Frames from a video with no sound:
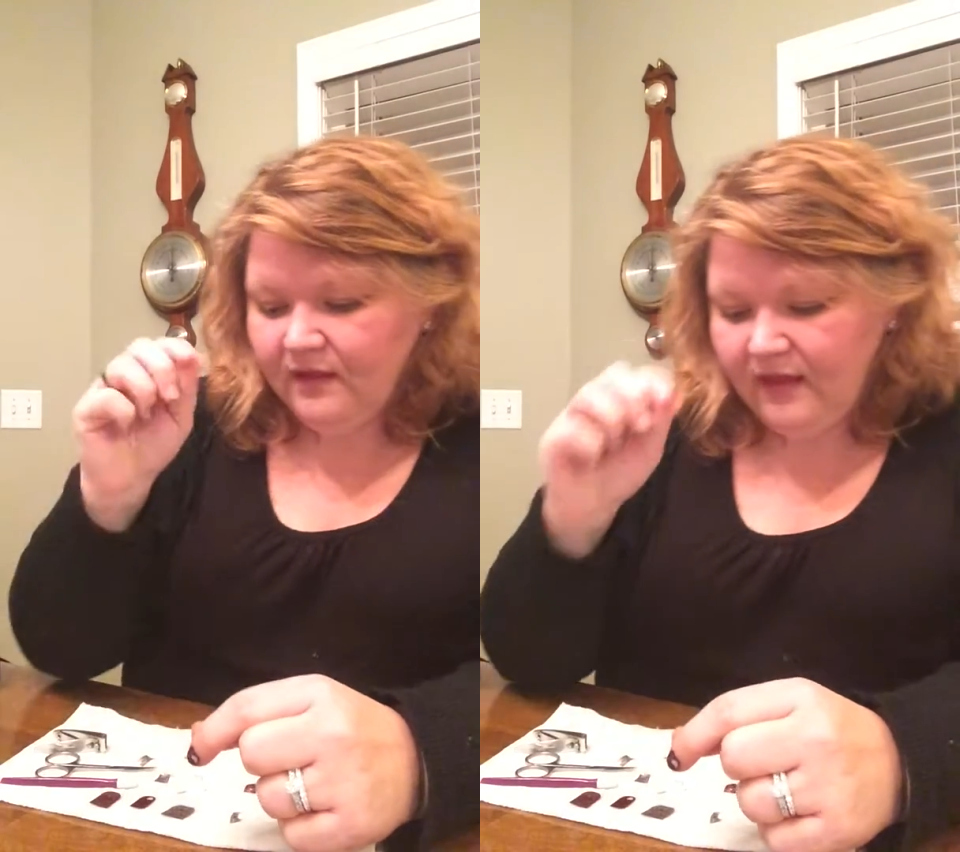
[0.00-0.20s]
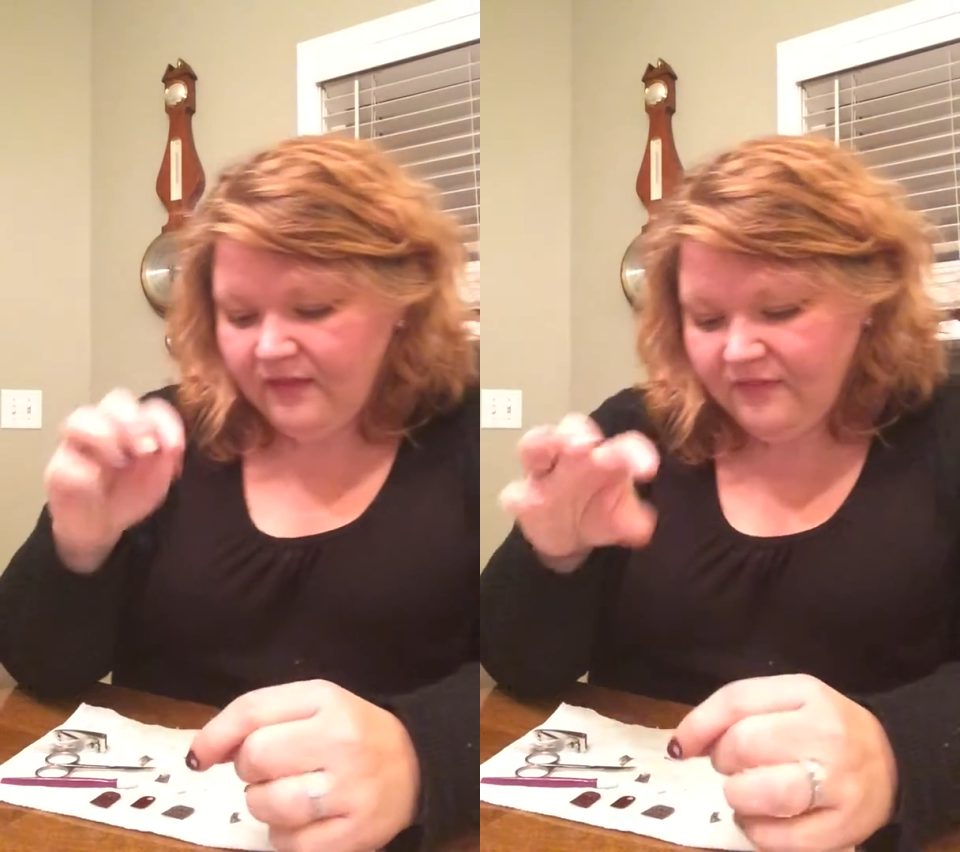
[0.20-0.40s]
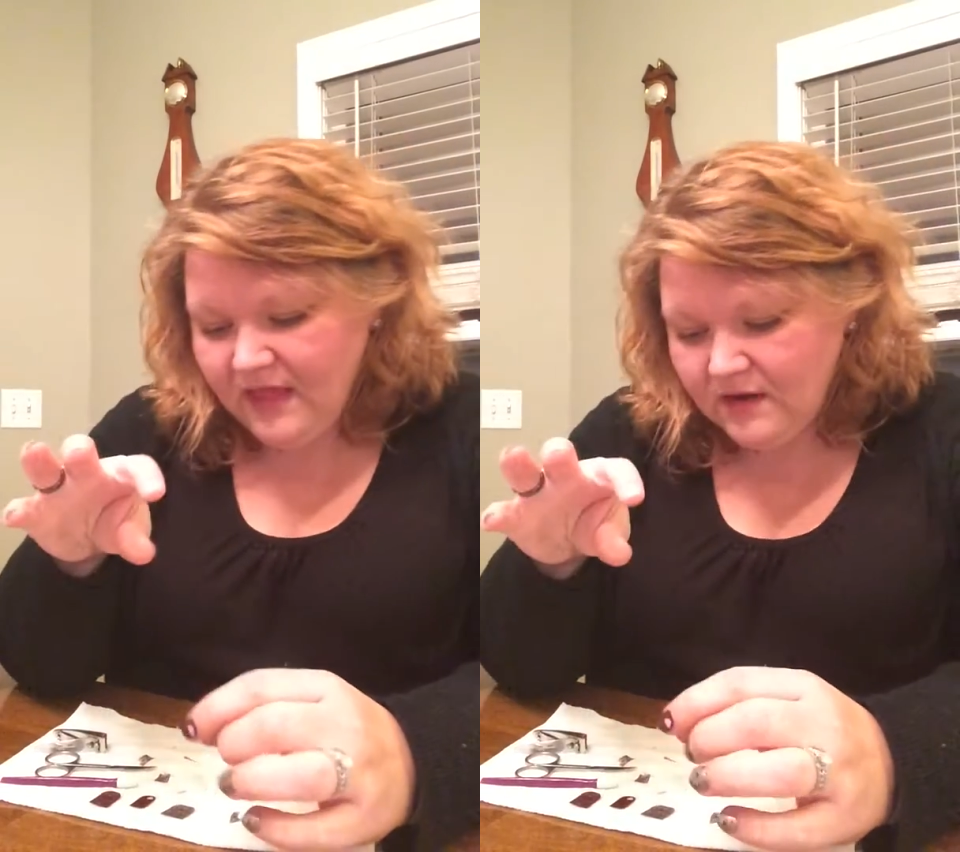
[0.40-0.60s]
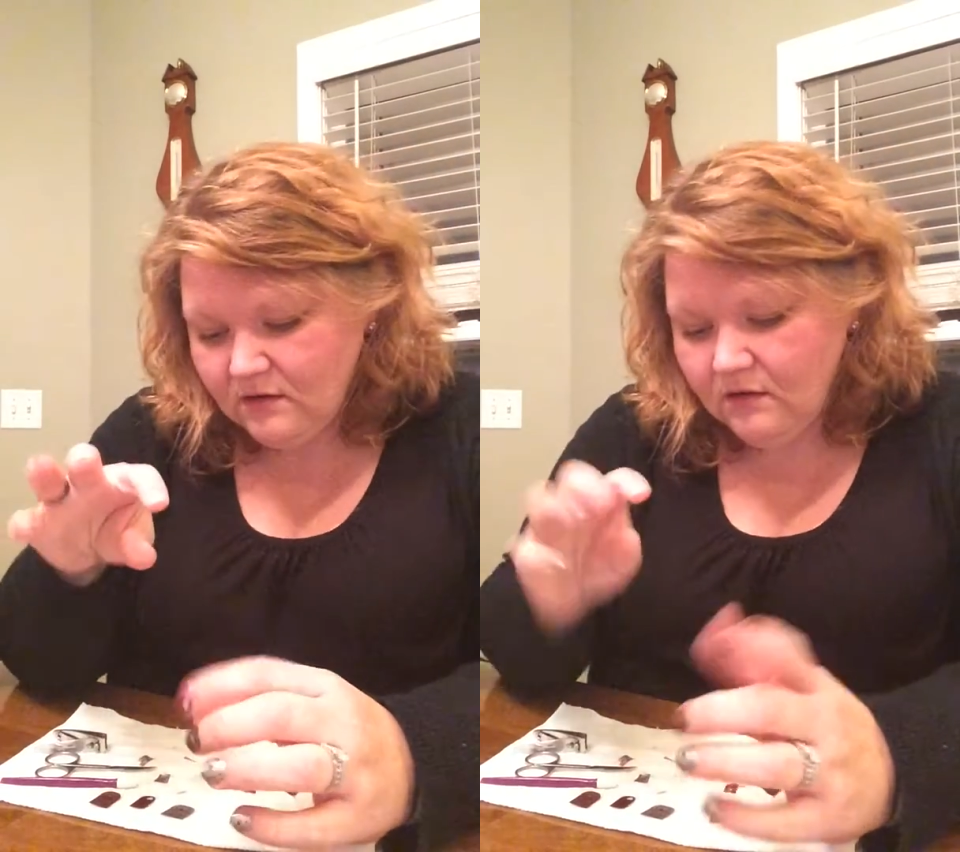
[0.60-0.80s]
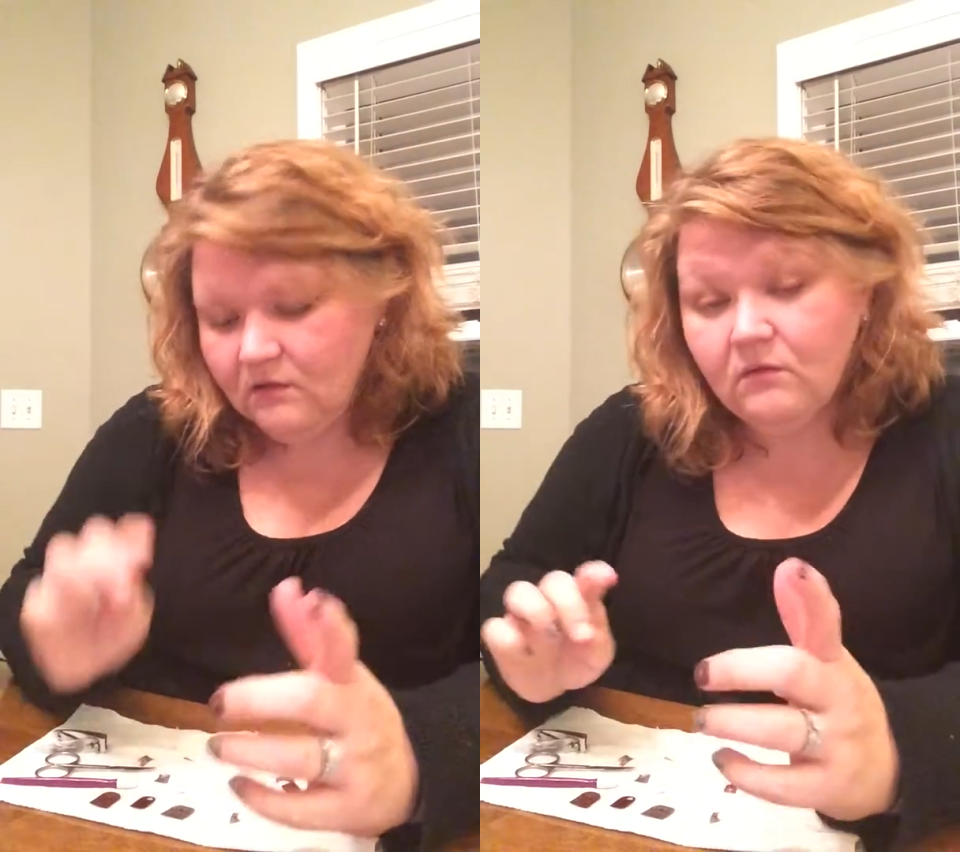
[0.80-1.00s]
And
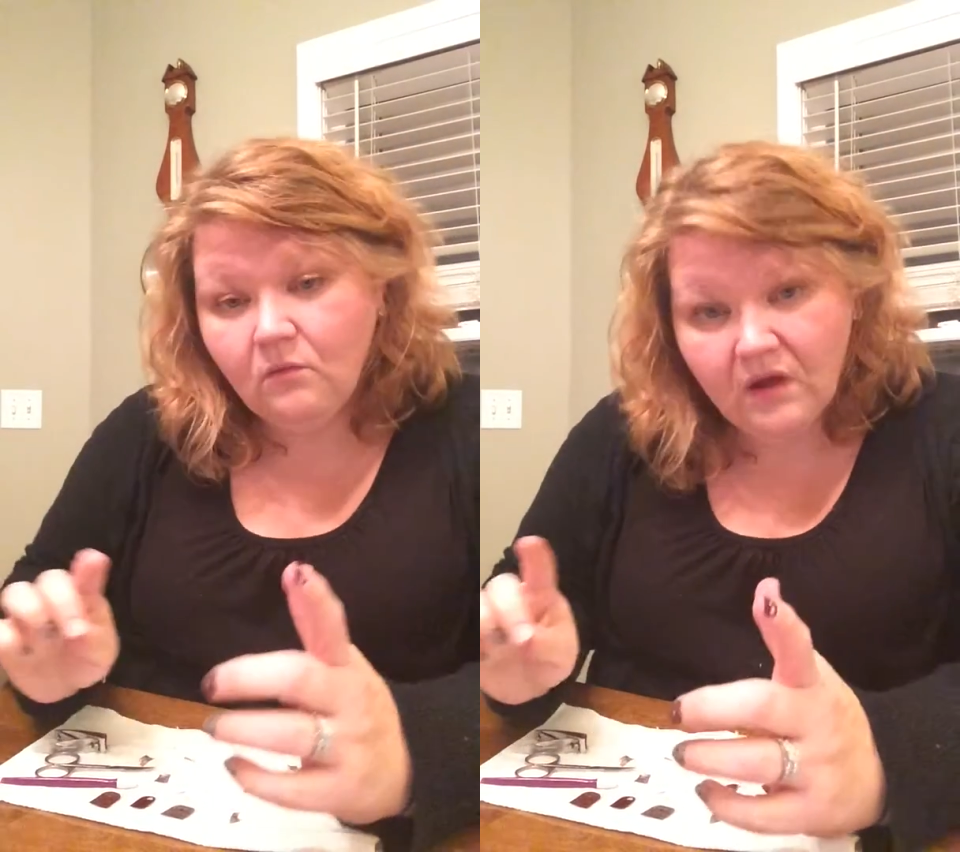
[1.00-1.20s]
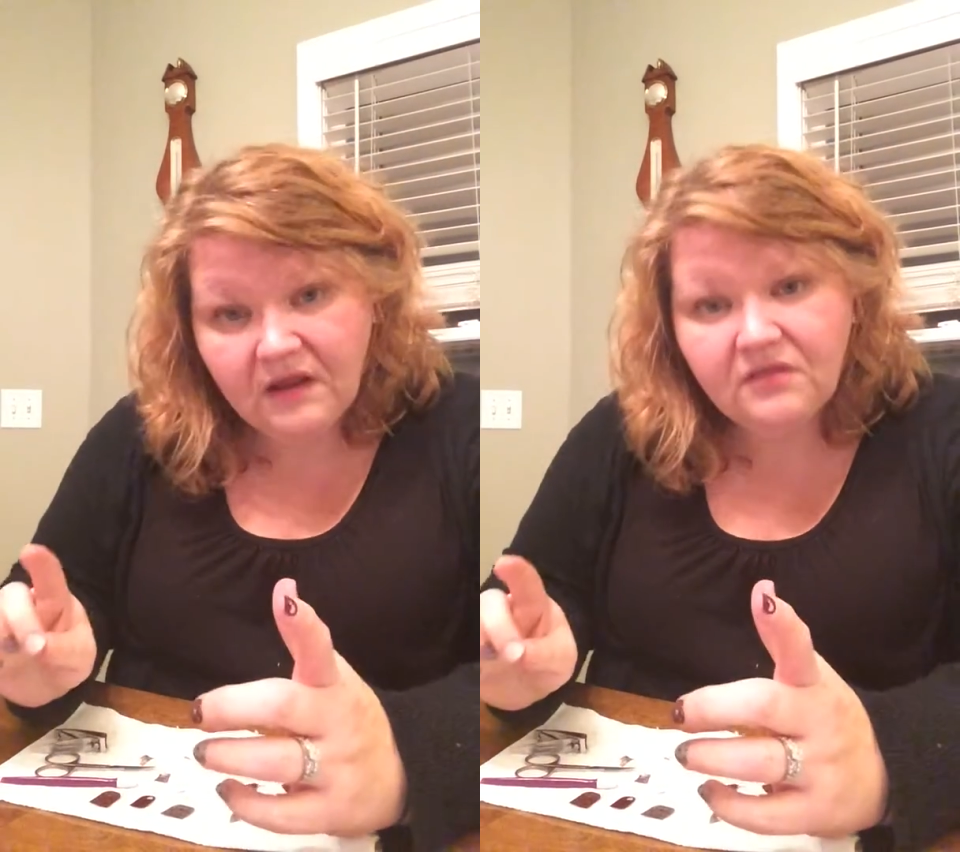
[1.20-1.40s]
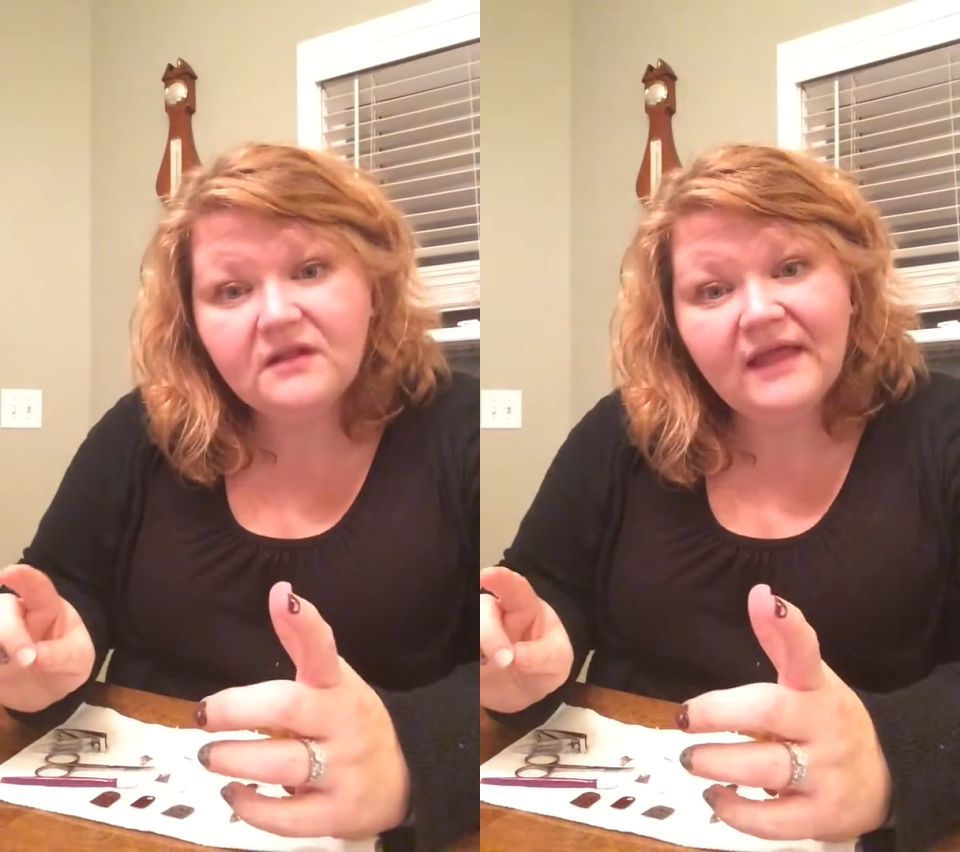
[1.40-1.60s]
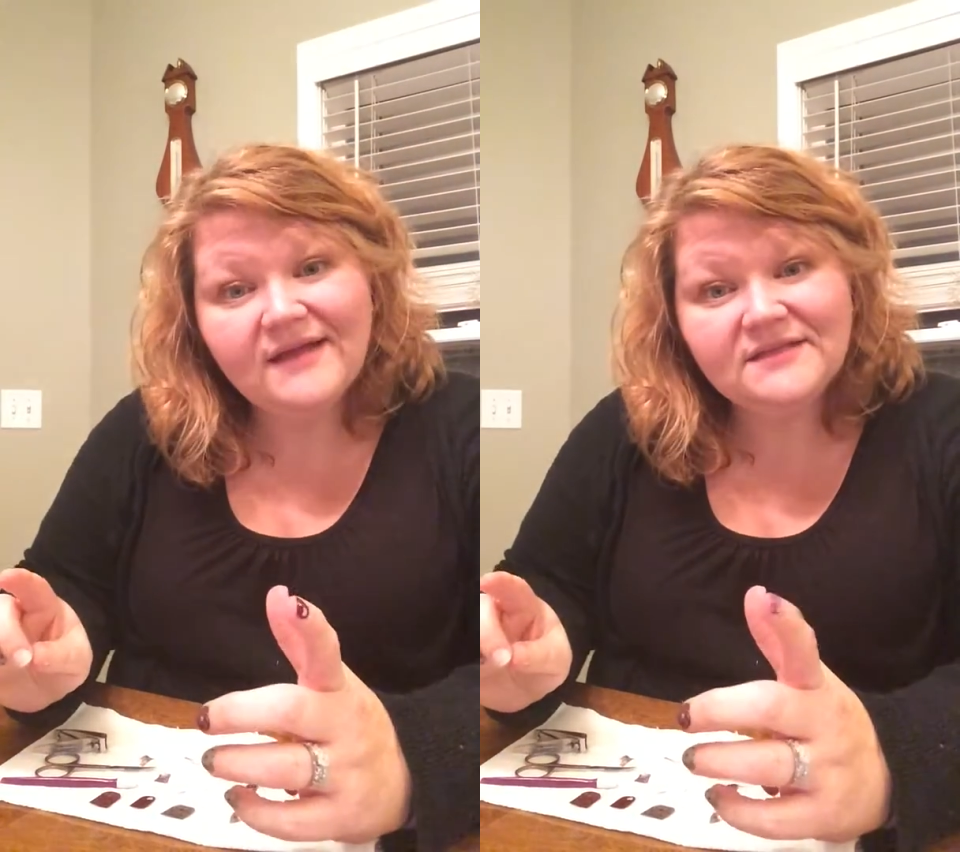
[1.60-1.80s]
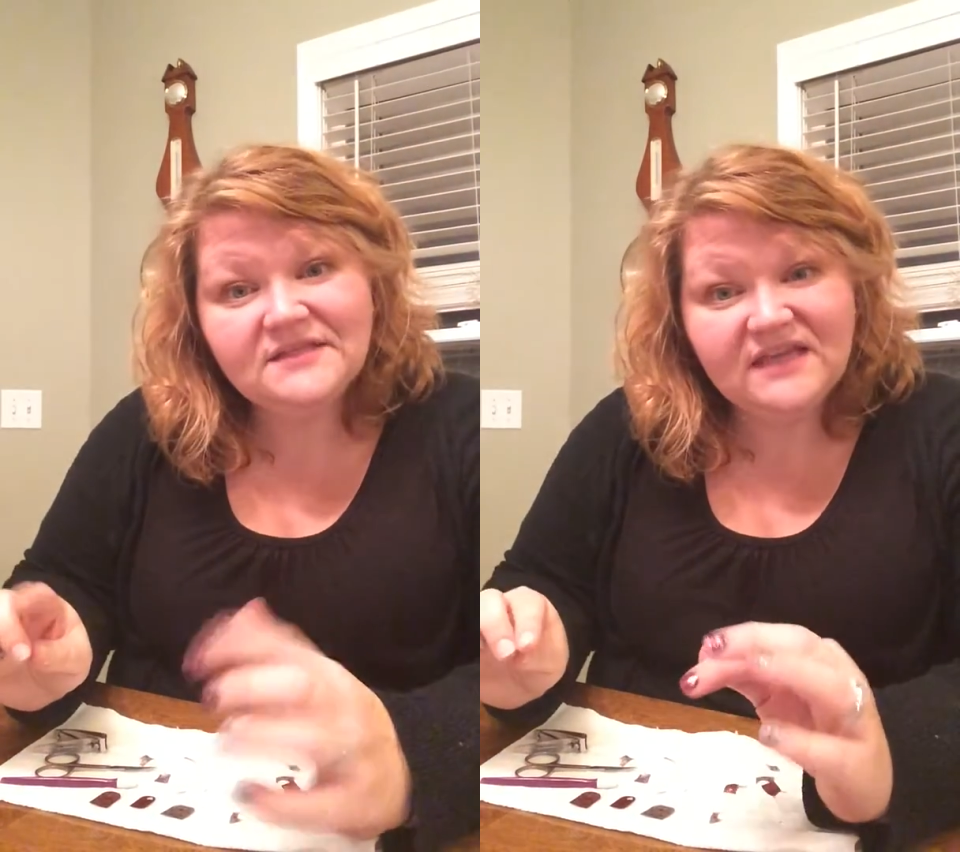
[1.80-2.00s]
then one other
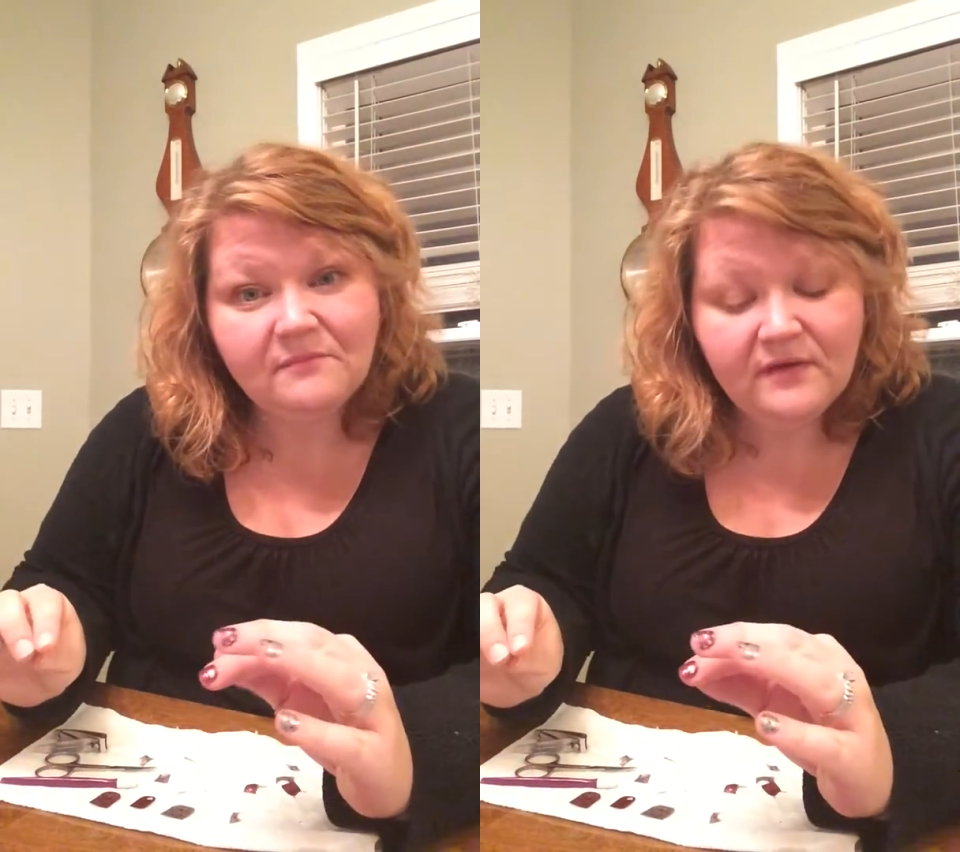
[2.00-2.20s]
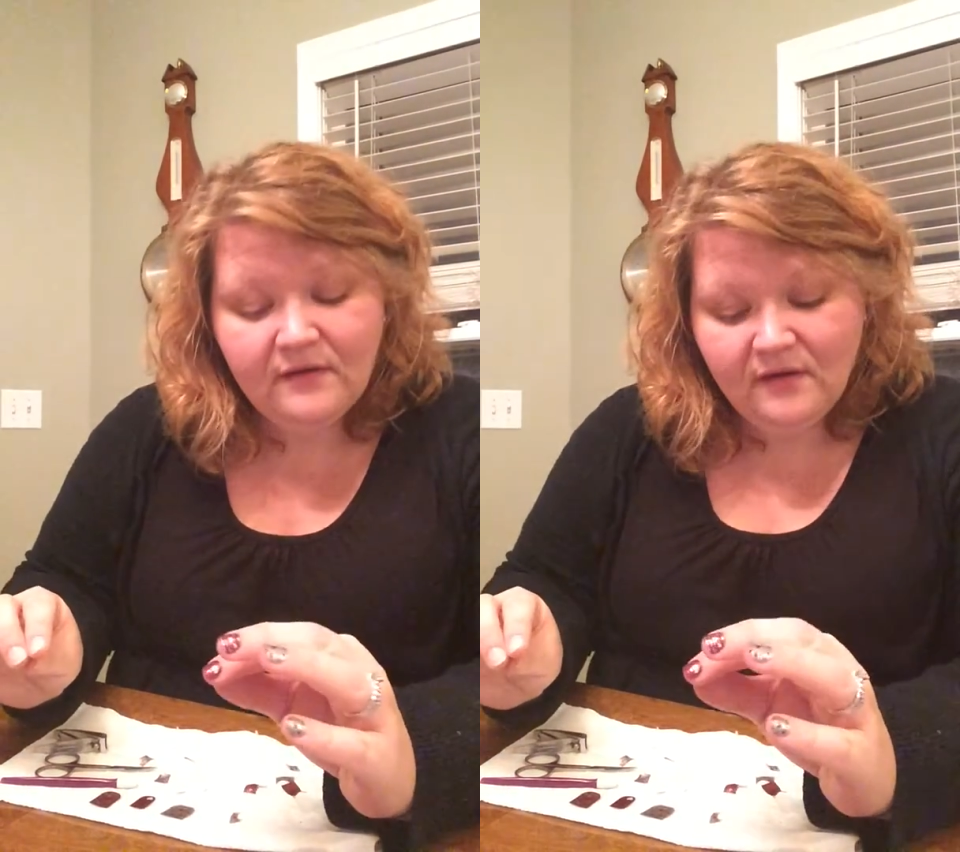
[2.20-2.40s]
last tip